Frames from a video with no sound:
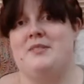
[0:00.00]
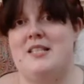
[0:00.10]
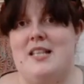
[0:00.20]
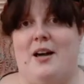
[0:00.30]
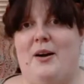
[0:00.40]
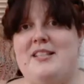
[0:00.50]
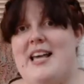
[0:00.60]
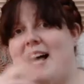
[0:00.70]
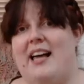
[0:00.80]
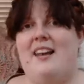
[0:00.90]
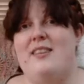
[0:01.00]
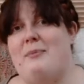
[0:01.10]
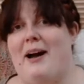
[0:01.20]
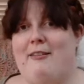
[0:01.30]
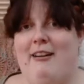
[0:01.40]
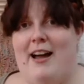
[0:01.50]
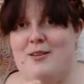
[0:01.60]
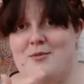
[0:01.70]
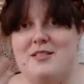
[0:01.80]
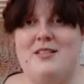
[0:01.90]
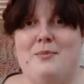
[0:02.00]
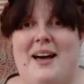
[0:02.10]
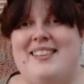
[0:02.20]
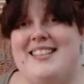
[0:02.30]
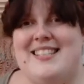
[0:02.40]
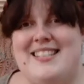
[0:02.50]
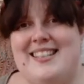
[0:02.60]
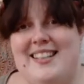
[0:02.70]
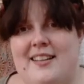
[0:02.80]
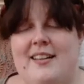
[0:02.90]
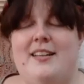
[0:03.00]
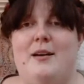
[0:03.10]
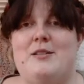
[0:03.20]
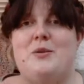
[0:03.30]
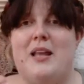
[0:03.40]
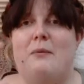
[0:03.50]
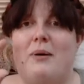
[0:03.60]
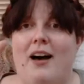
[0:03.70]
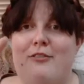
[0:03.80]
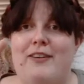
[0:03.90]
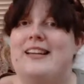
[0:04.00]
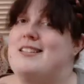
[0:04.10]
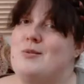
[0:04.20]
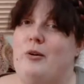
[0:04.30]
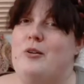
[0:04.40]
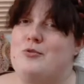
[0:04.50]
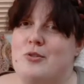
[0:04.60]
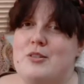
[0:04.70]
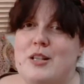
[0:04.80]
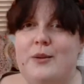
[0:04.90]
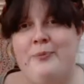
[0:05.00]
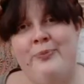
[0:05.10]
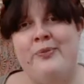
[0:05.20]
So her tail and the background and the bath is, you know, it's all there, but her face is what you're drawn to.